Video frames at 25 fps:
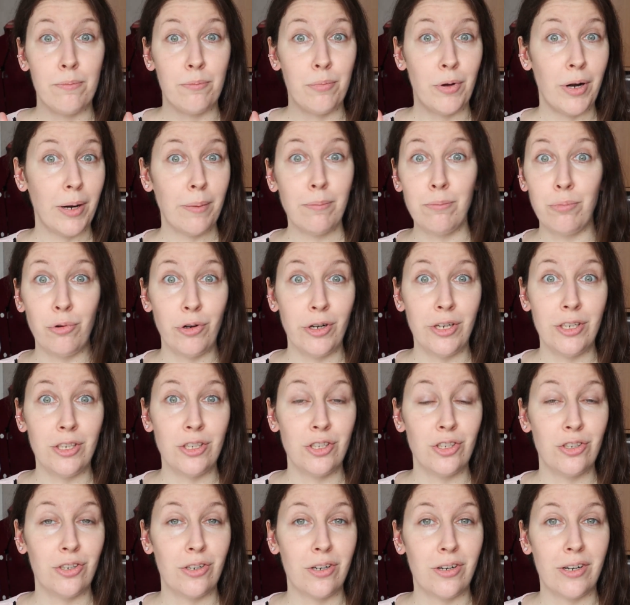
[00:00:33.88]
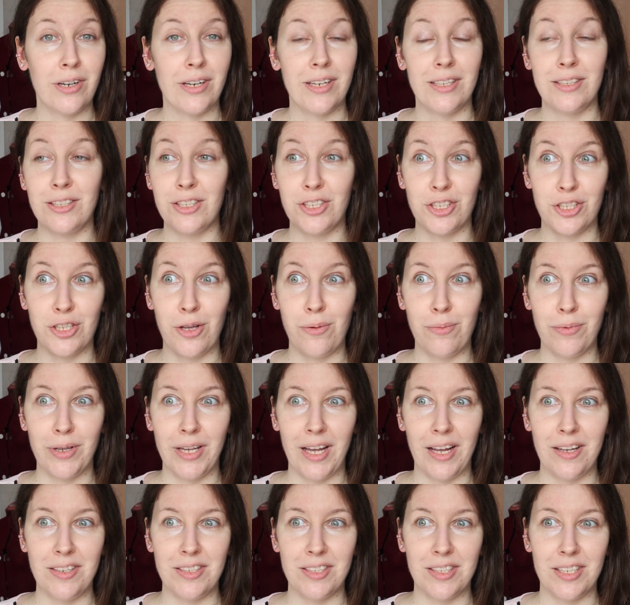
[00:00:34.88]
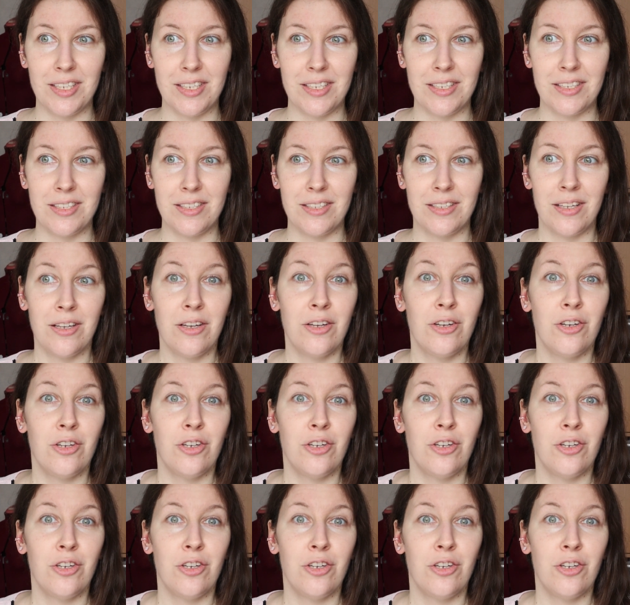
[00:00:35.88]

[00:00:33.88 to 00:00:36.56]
But I'm pretty sure in some cases